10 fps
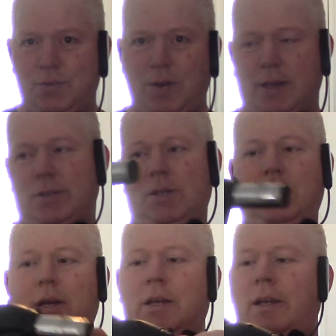fixed.
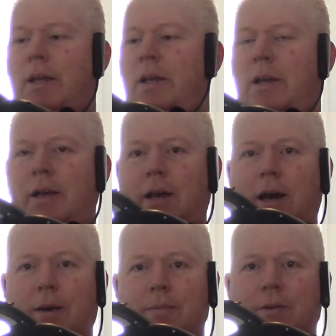
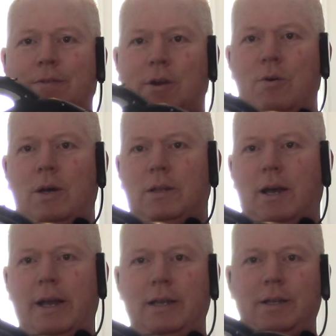Um, if you go
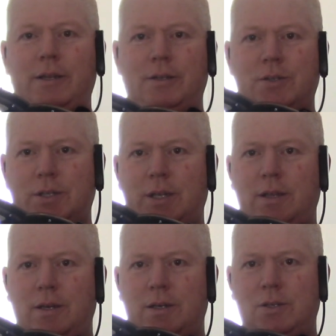online, you'll see
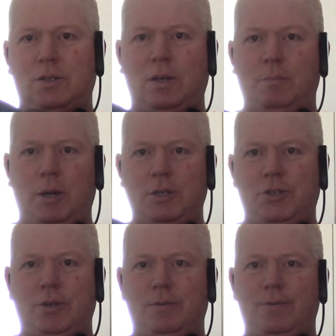there's a
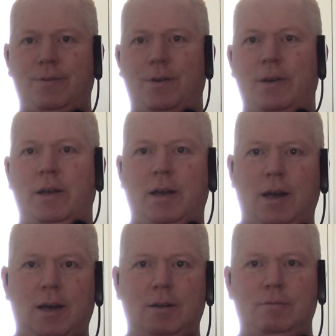bunch of
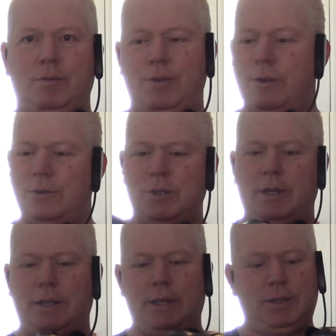uh, reviews
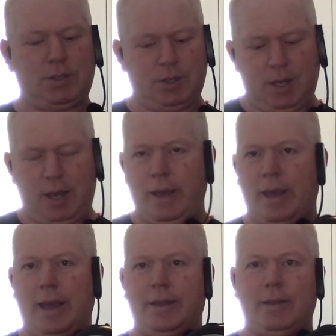on these,
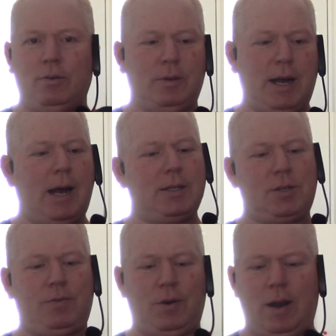and they don't
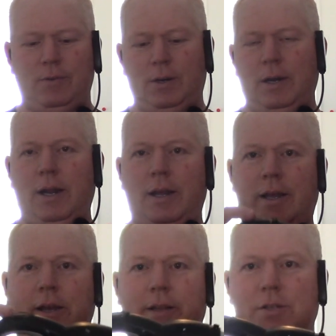last forever.
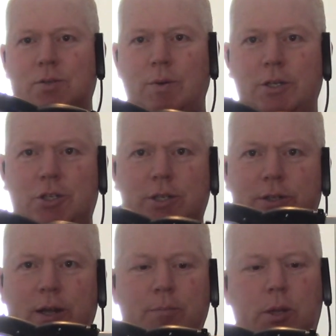The switch
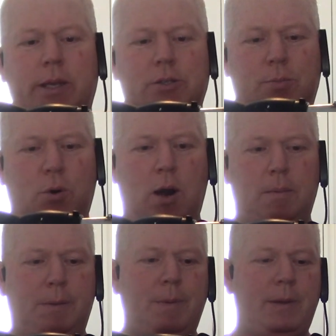assembly is a problem,